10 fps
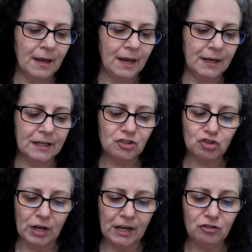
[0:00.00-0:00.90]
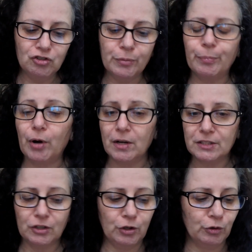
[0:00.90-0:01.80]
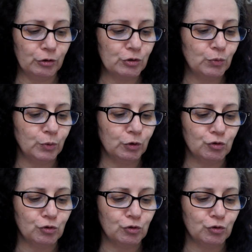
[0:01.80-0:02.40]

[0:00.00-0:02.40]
In exchange, the prosecutors will